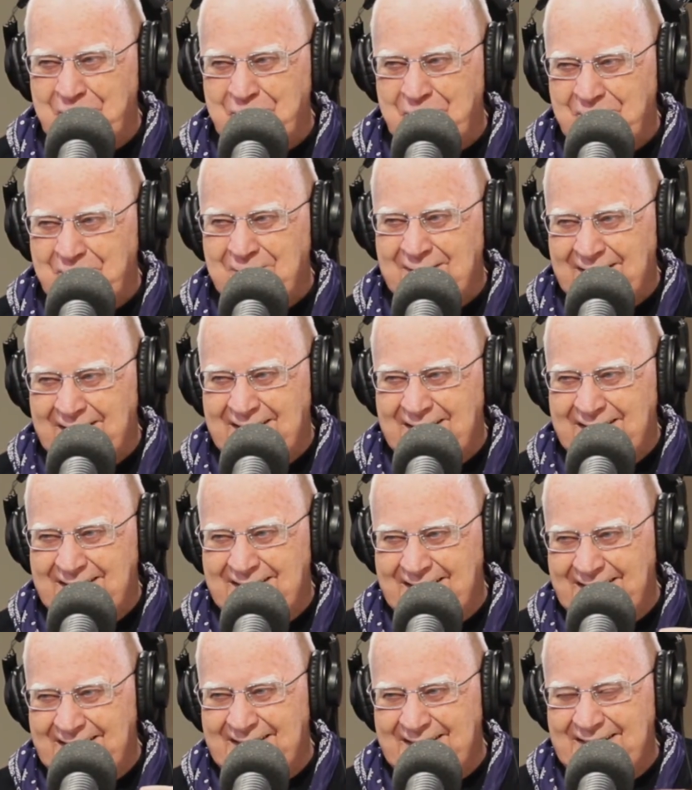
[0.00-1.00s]
And
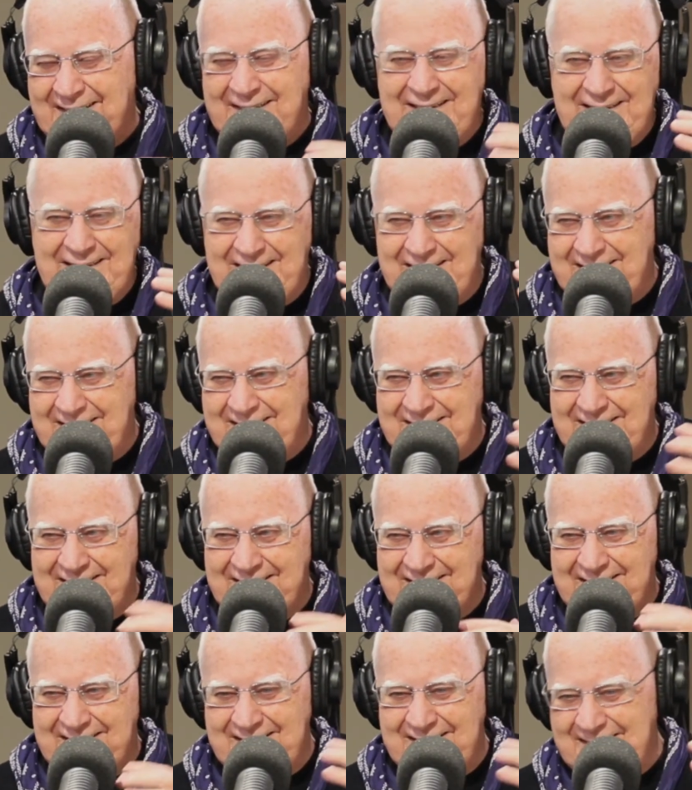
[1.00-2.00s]

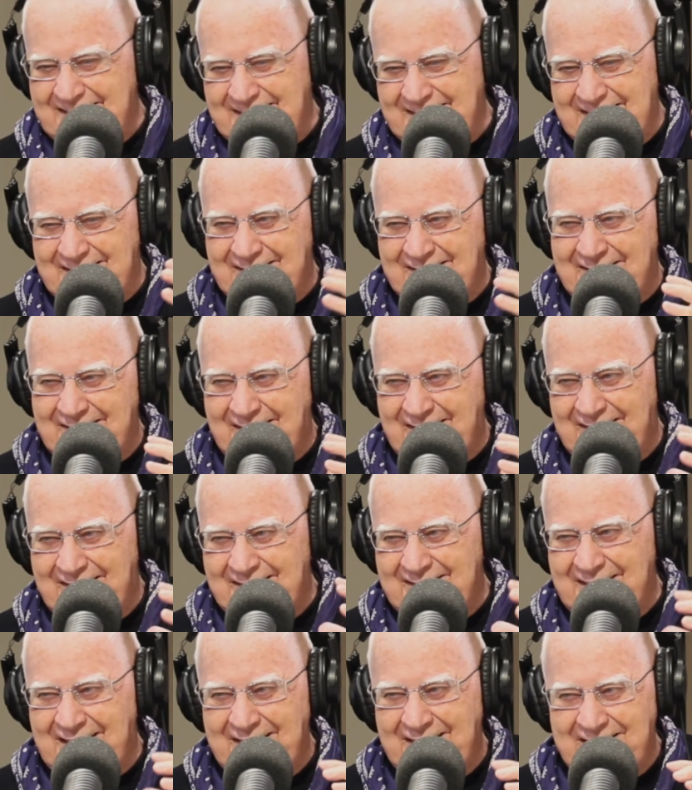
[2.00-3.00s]
then
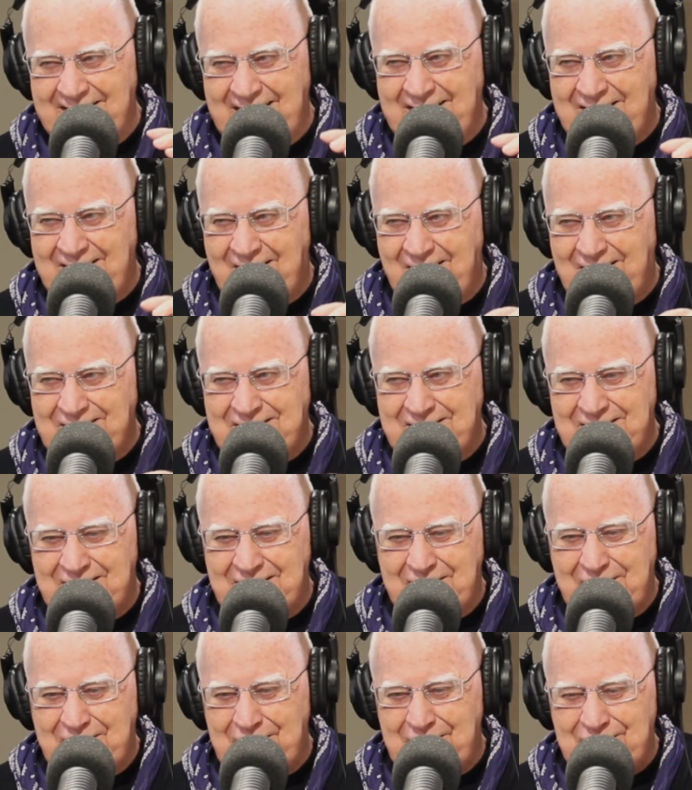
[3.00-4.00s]
also,
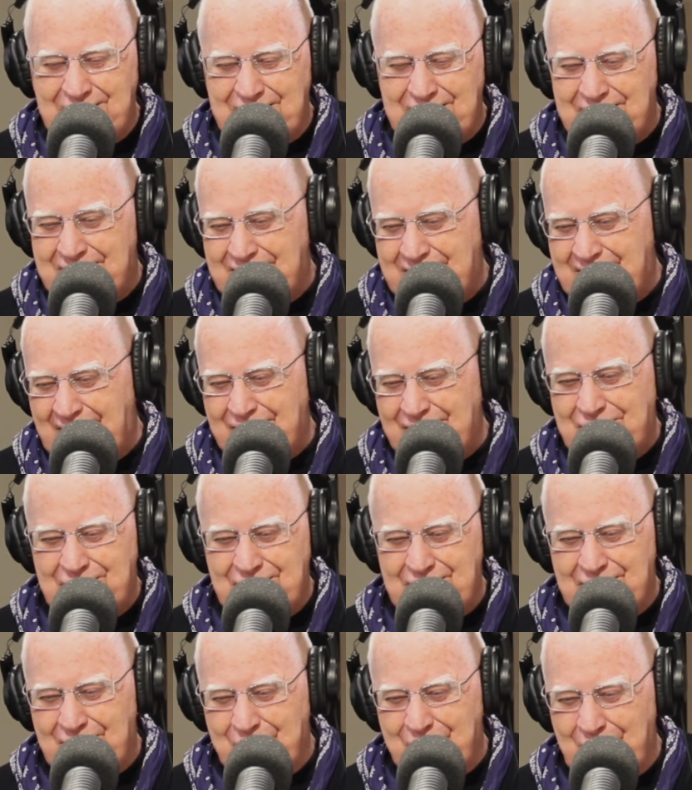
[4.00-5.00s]
of course, the Dutch
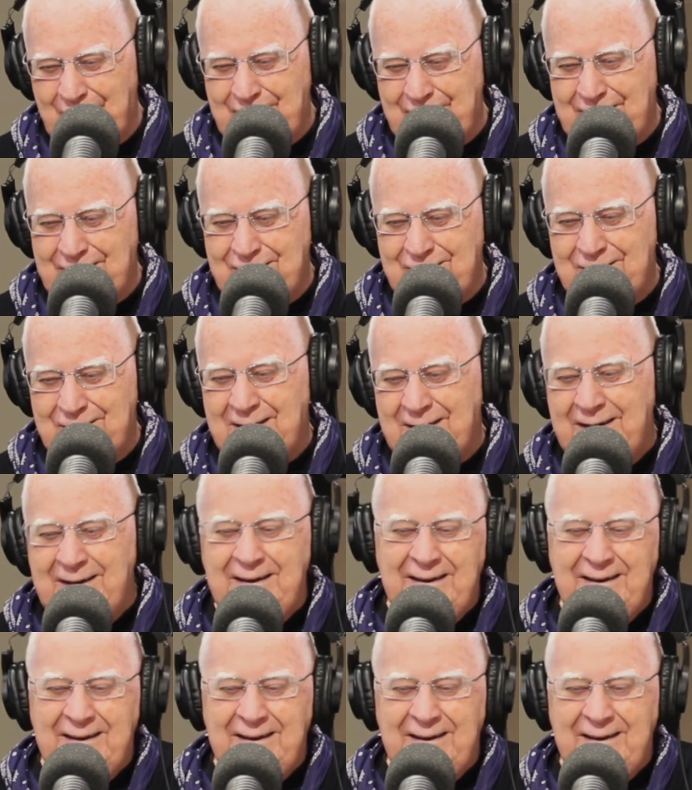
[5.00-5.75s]
and the British